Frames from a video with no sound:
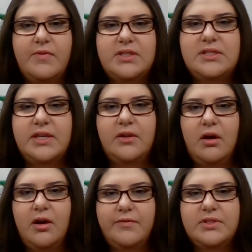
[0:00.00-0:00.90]
Office and the
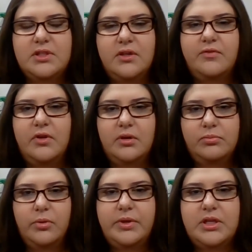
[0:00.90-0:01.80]
Office of
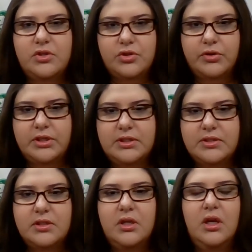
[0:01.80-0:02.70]
Unemployment
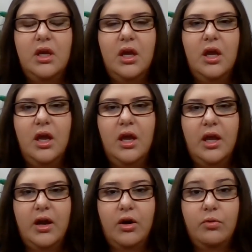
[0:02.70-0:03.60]
Insurance.
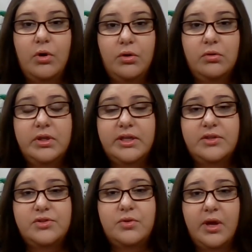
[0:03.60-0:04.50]
Our role
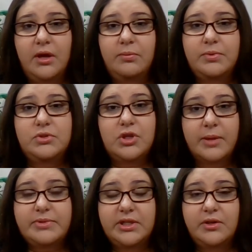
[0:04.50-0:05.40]
is to help
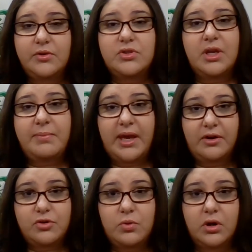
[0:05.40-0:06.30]
job seekers get
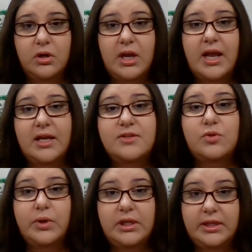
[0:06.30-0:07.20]
back to work as
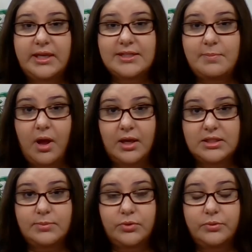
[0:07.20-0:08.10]
quickly as
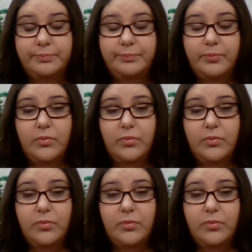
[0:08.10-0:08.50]
possible.